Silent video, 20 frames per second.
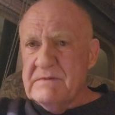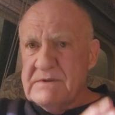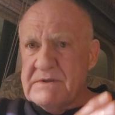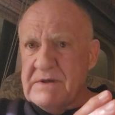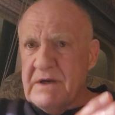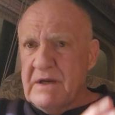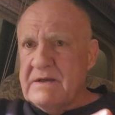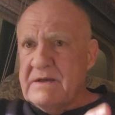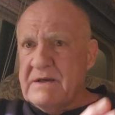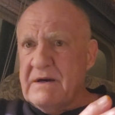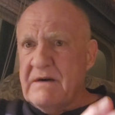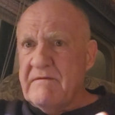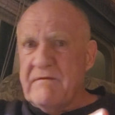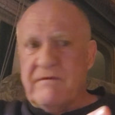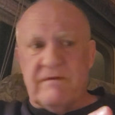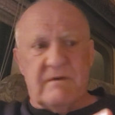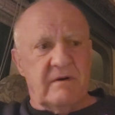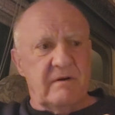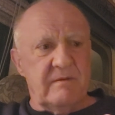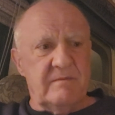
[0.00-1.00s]
which I come
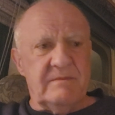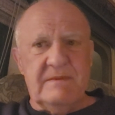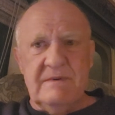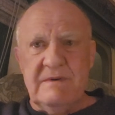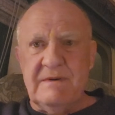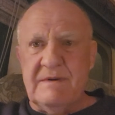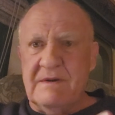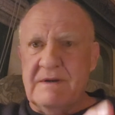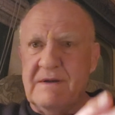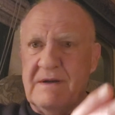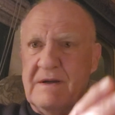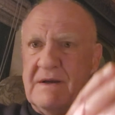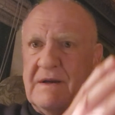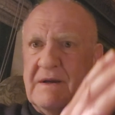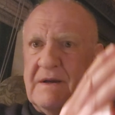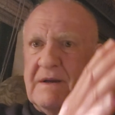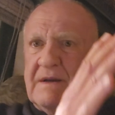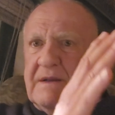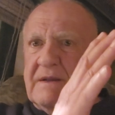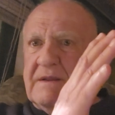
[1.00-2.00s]
from,
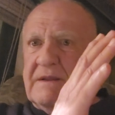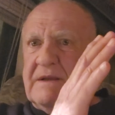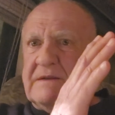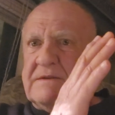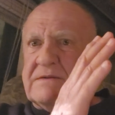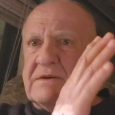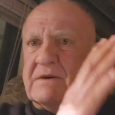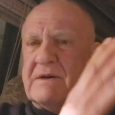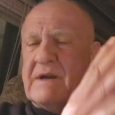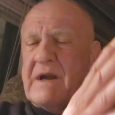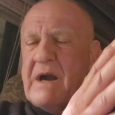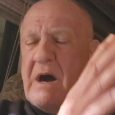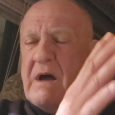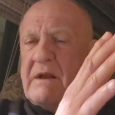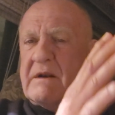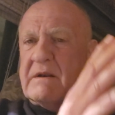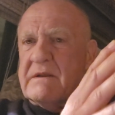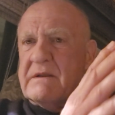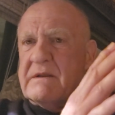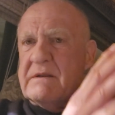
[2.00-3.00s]
they took
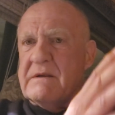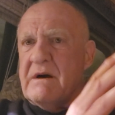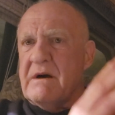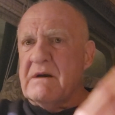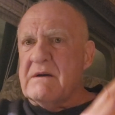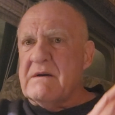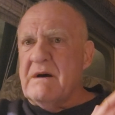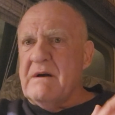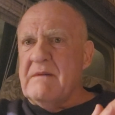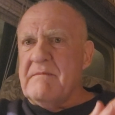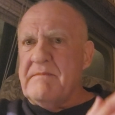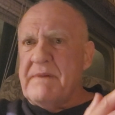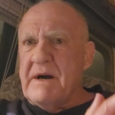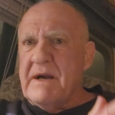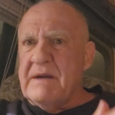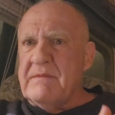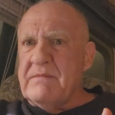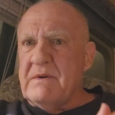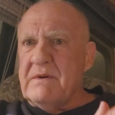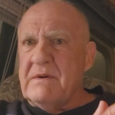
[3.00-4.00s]
out of the doggone
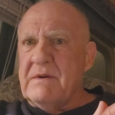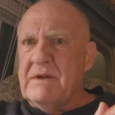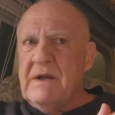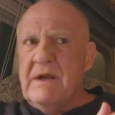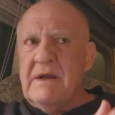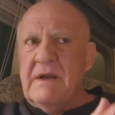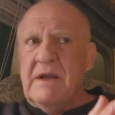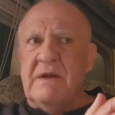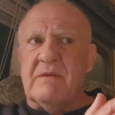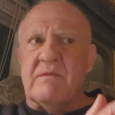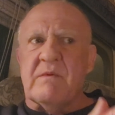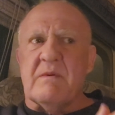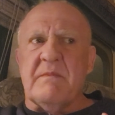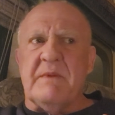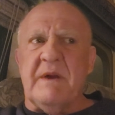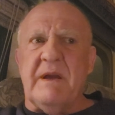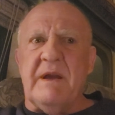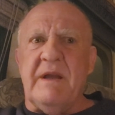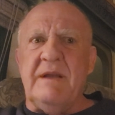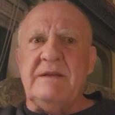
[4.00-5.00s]
Bible. It
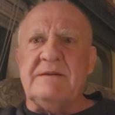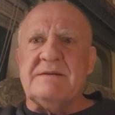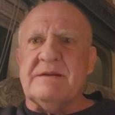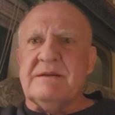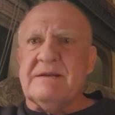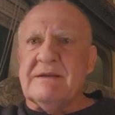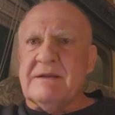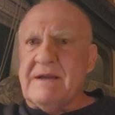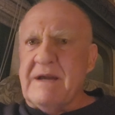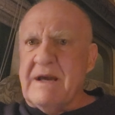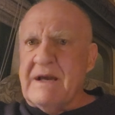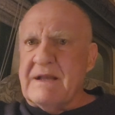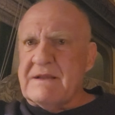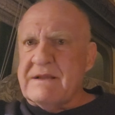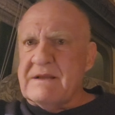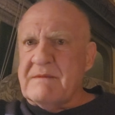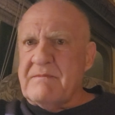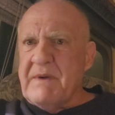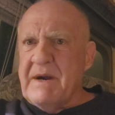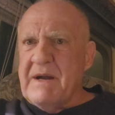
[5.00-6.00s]
remains in the
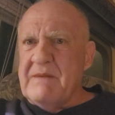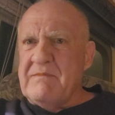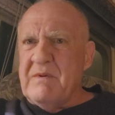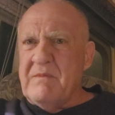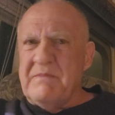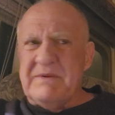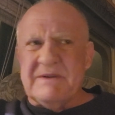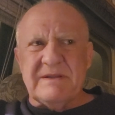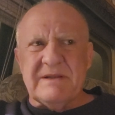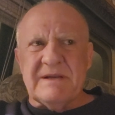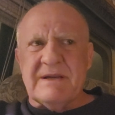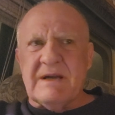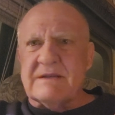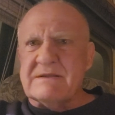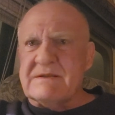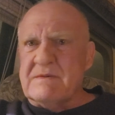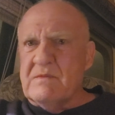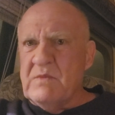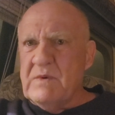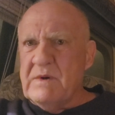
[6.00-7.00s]
Catholic Bible, but they got
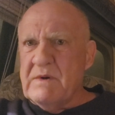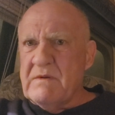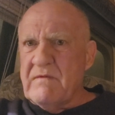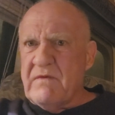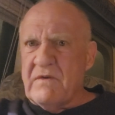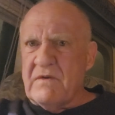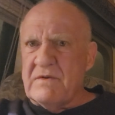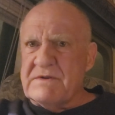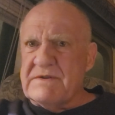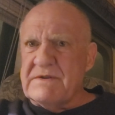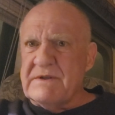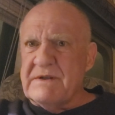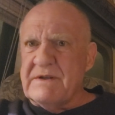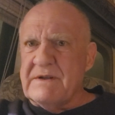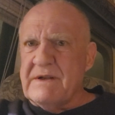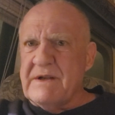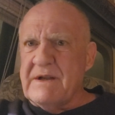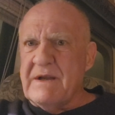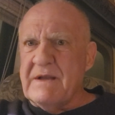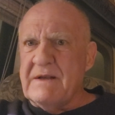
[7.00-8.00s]
some weird version
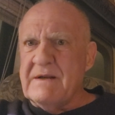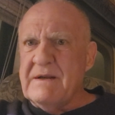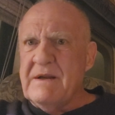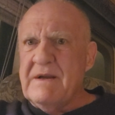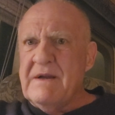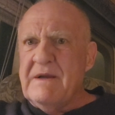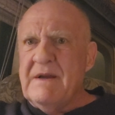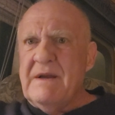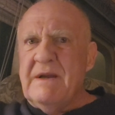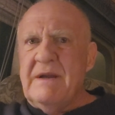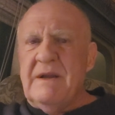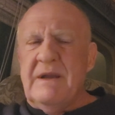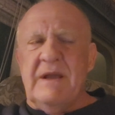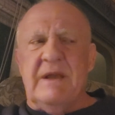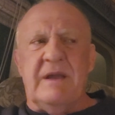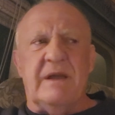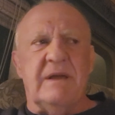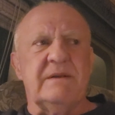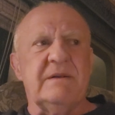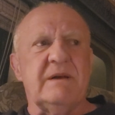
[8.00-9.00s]
in that.
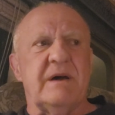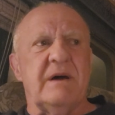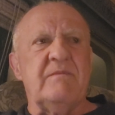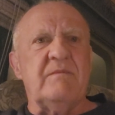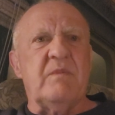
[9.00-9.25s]
And